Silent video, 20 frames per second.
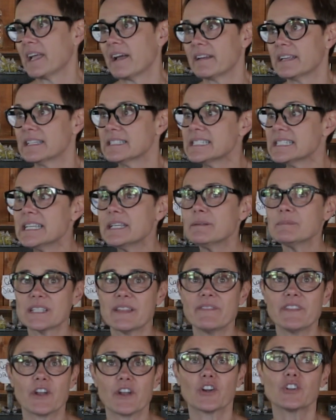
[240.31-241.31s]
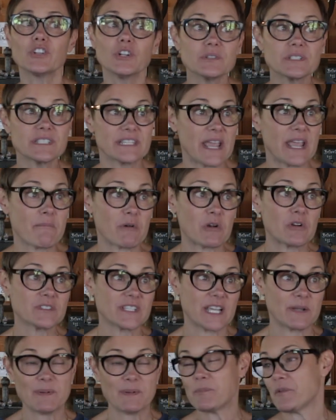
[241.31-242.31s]
out in teams, and they're close neighbors,
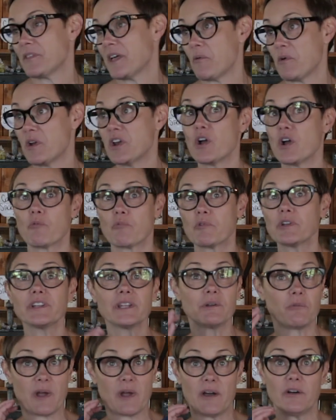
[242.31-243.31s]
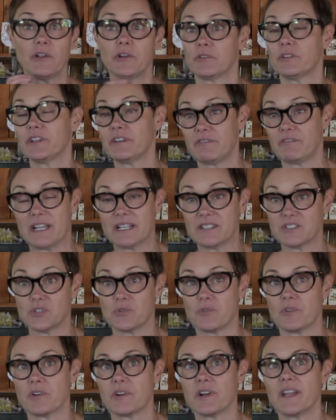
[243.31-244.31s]
like people that we know really well who live next
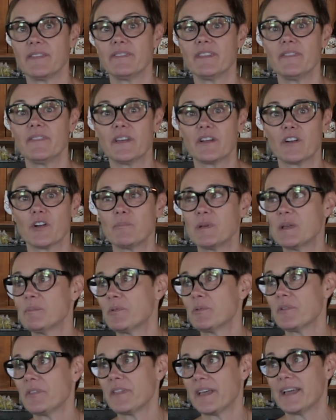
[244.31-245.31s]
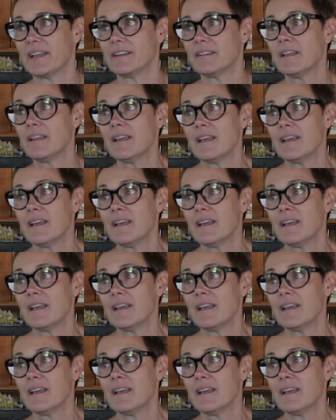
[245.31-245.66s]
door. And then there are people that